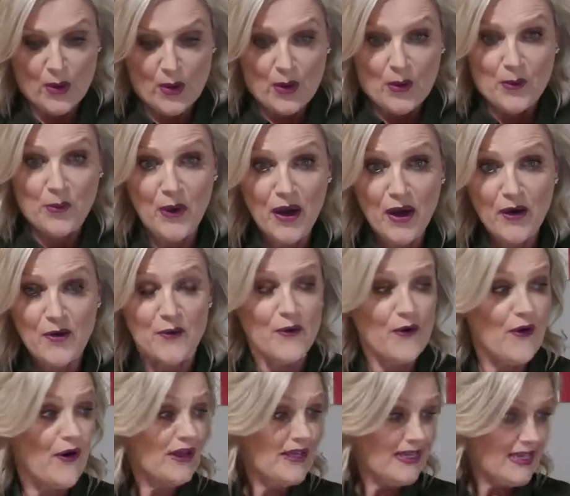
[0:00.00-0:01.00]

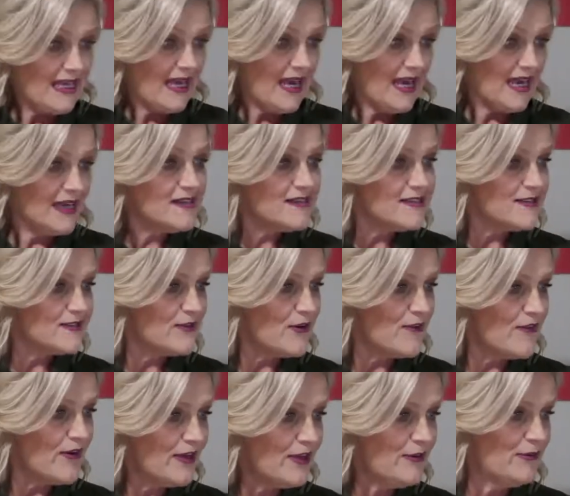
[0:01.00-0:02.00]
Well, I guess
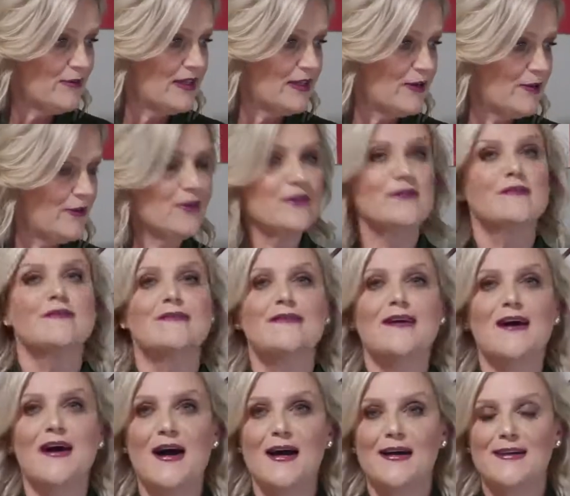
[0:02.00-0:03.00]
I've only really got
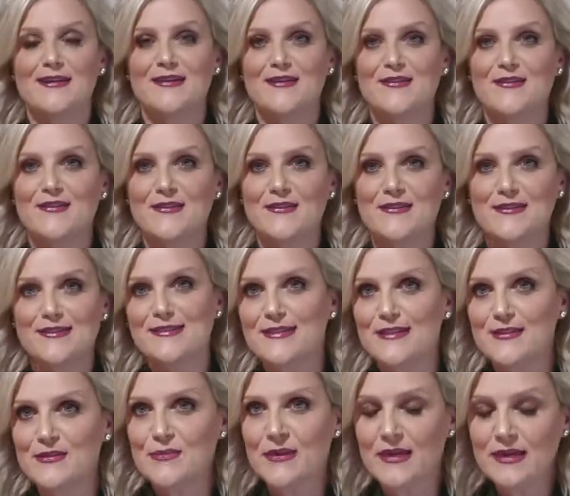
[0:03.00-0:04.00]

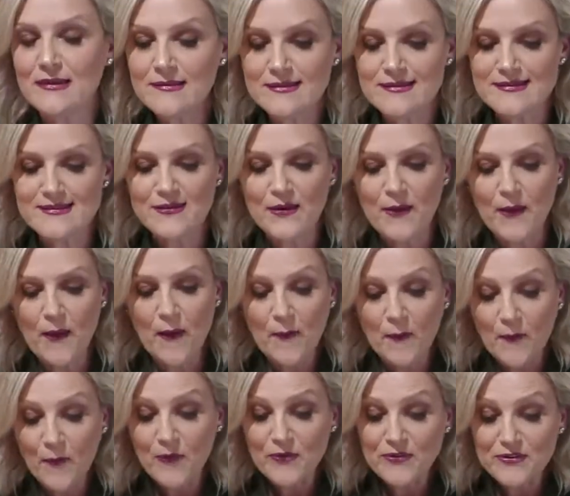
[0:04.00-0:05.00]
6 minutes, so I
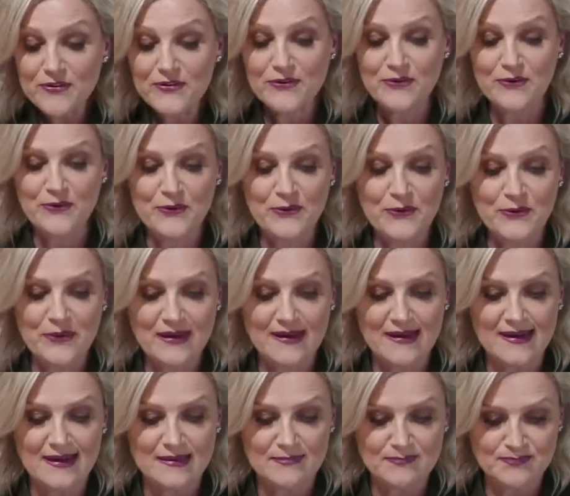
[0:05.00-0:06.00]
want
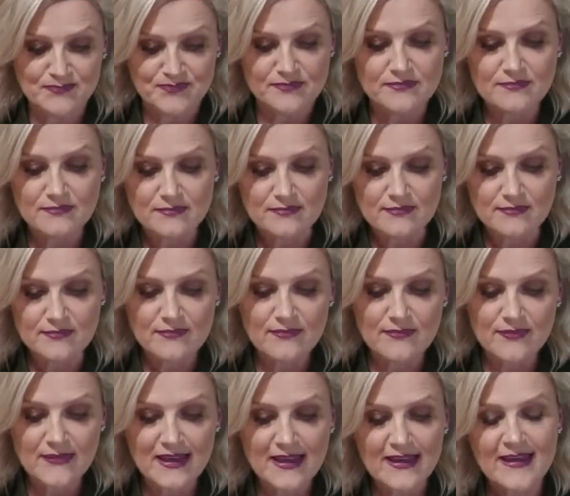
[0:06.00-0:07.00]
to
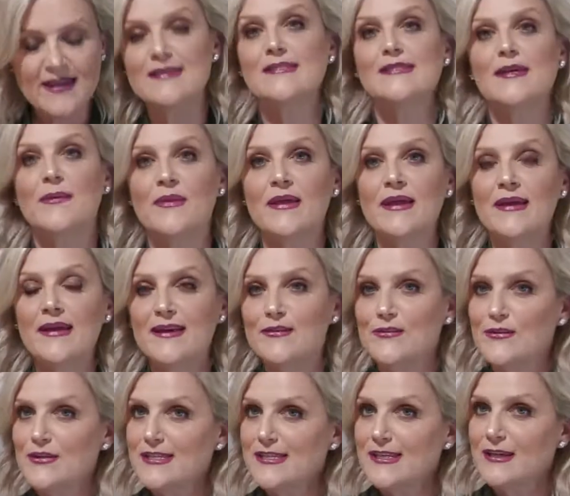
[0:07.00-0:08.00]
announce something, as
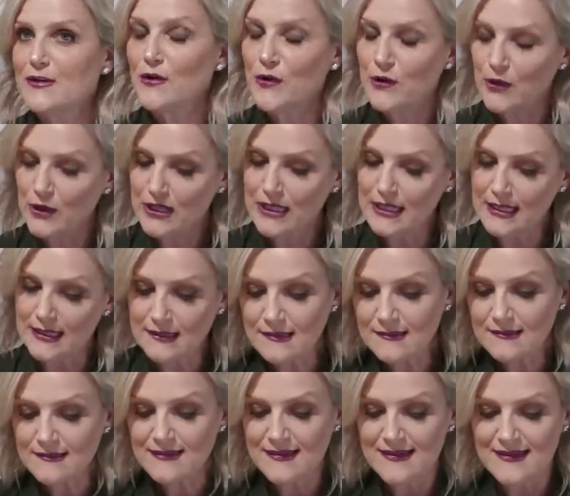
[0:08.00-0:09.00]
I said
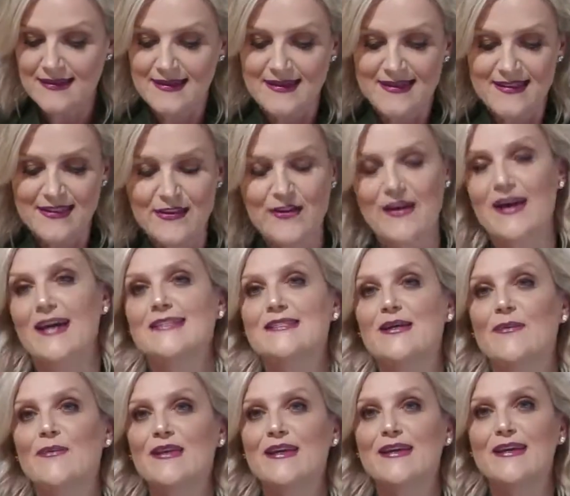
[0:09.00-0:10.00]
earlier, that I had
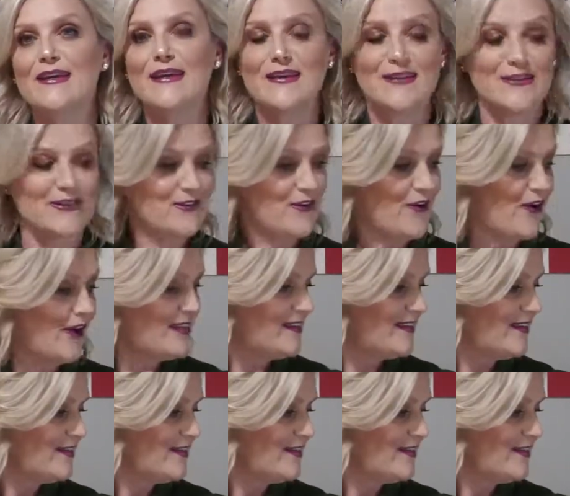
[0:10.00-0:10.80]
something exciting